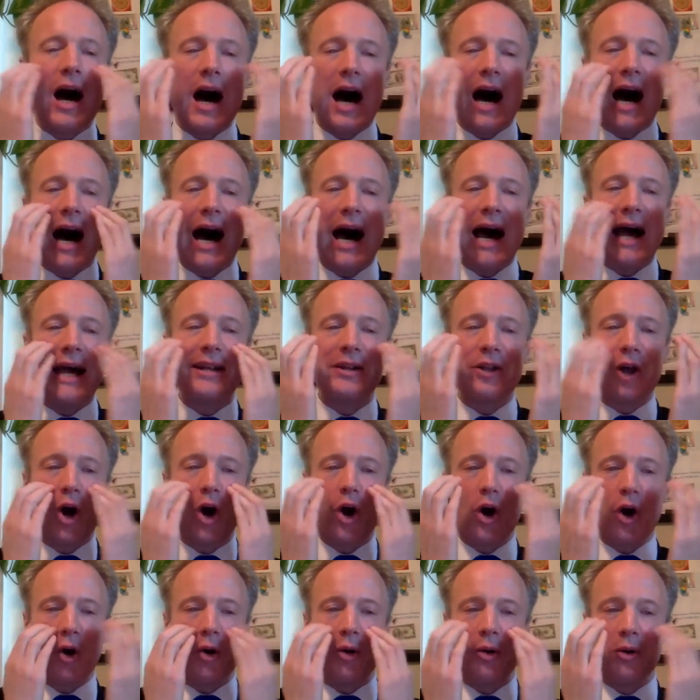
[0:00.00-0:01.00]
I
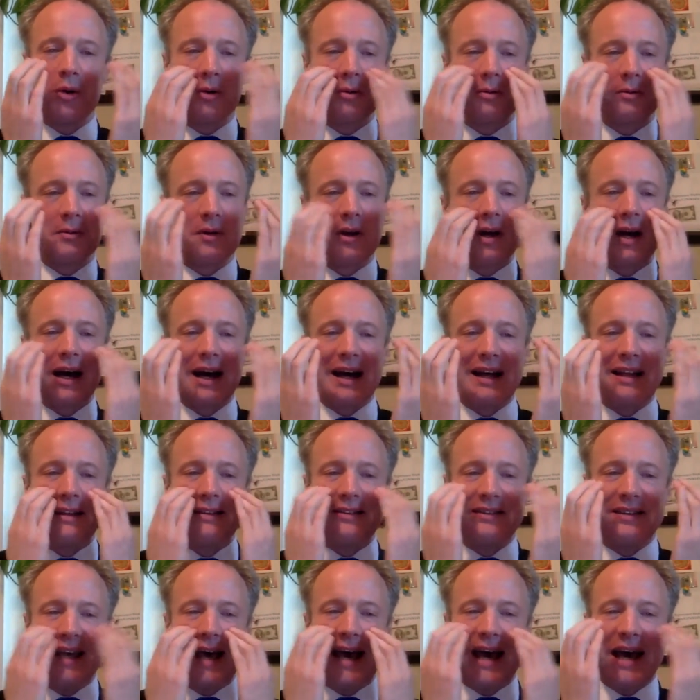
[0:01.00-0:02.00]
know
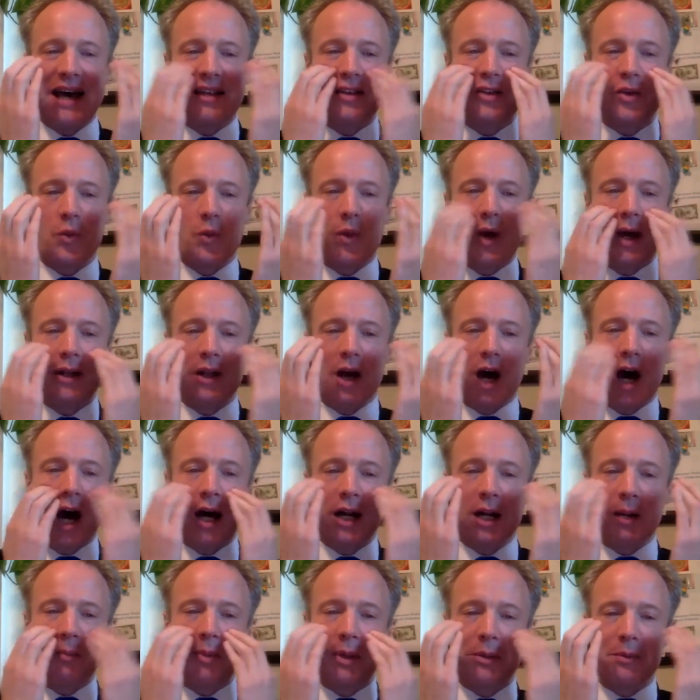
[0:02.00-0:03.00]
that when
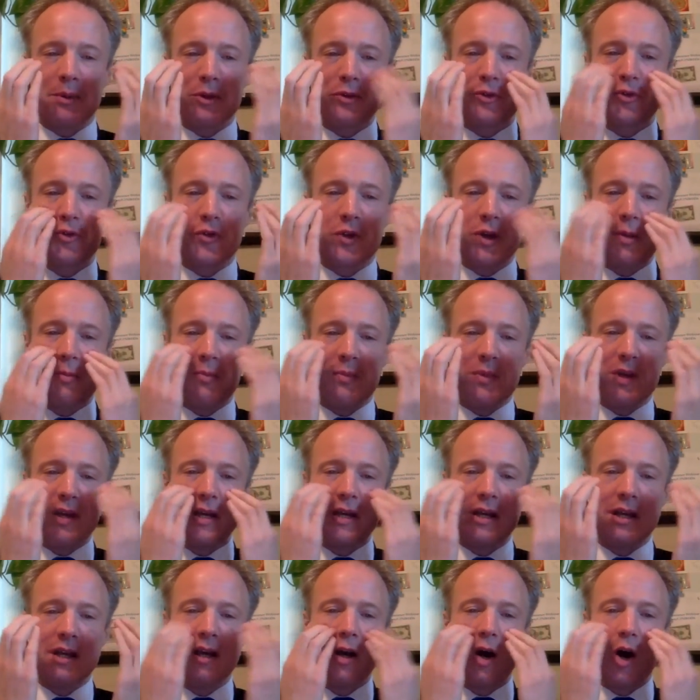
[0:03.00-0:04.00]
other people treat
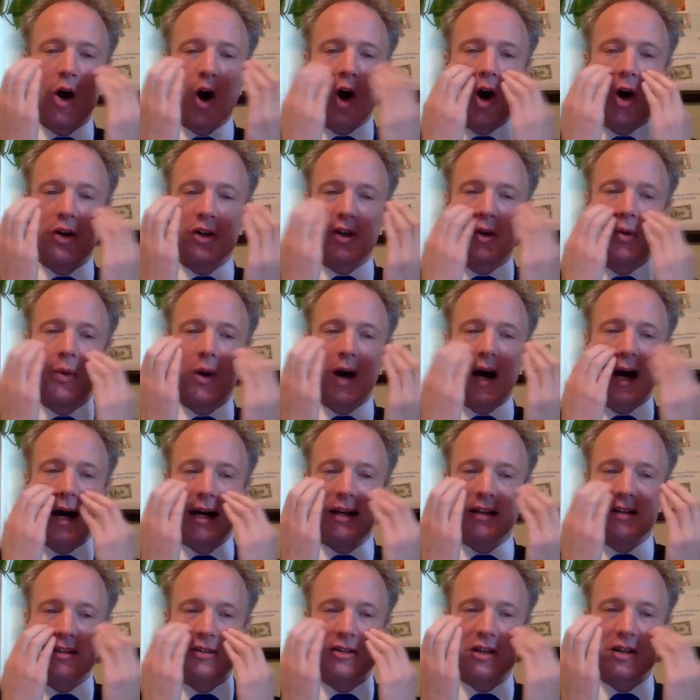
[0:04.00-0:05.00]
me
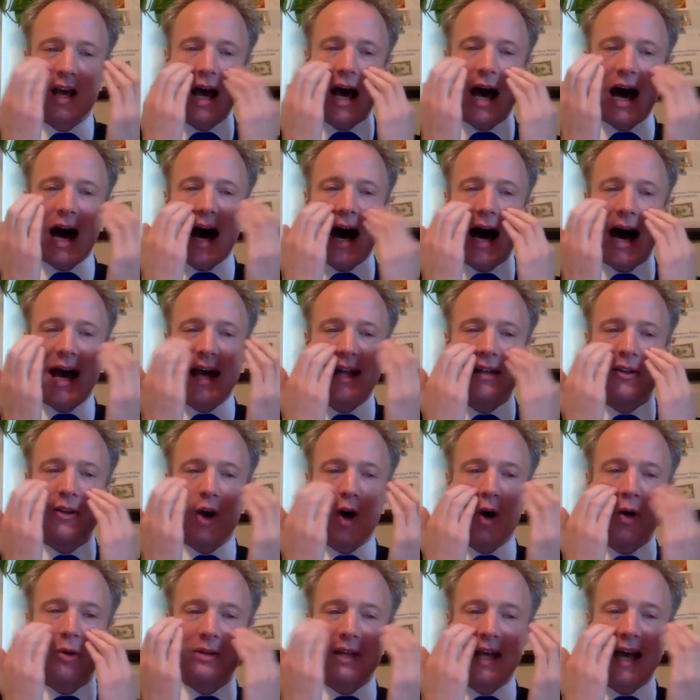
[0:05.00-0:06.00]
otherwise. I
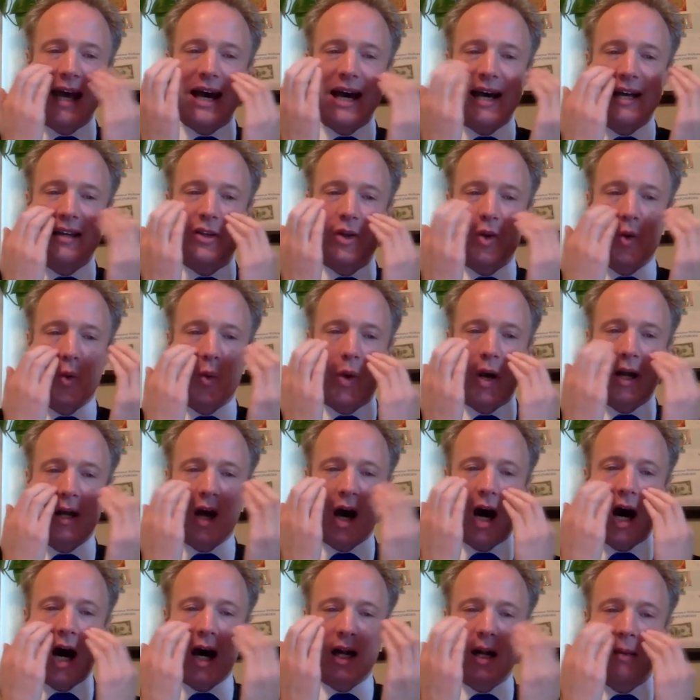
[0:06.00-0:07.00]
know that when
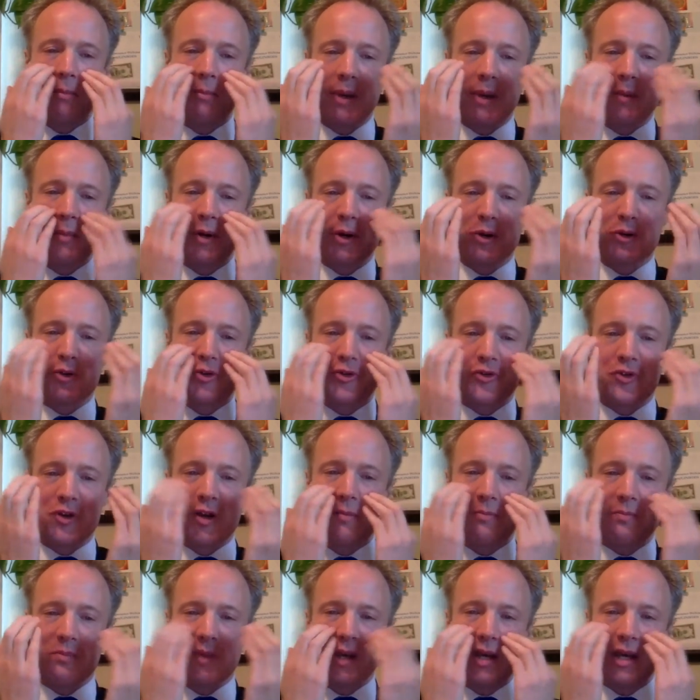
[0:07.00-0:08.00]
other people
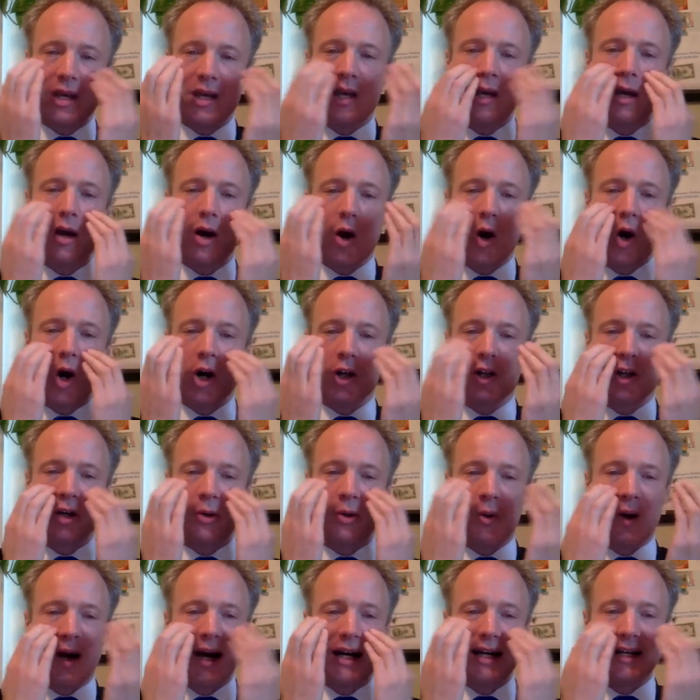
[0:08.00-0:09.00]
treat me
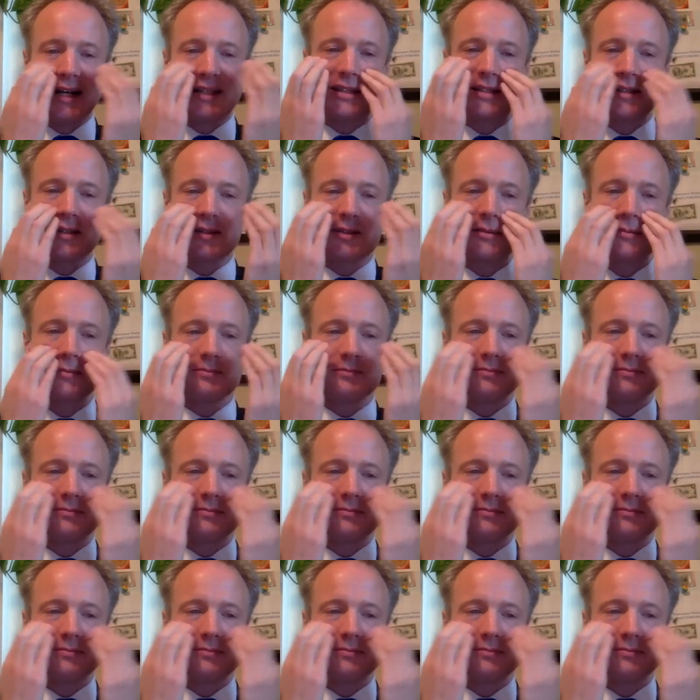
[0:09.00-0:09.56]
otherwise.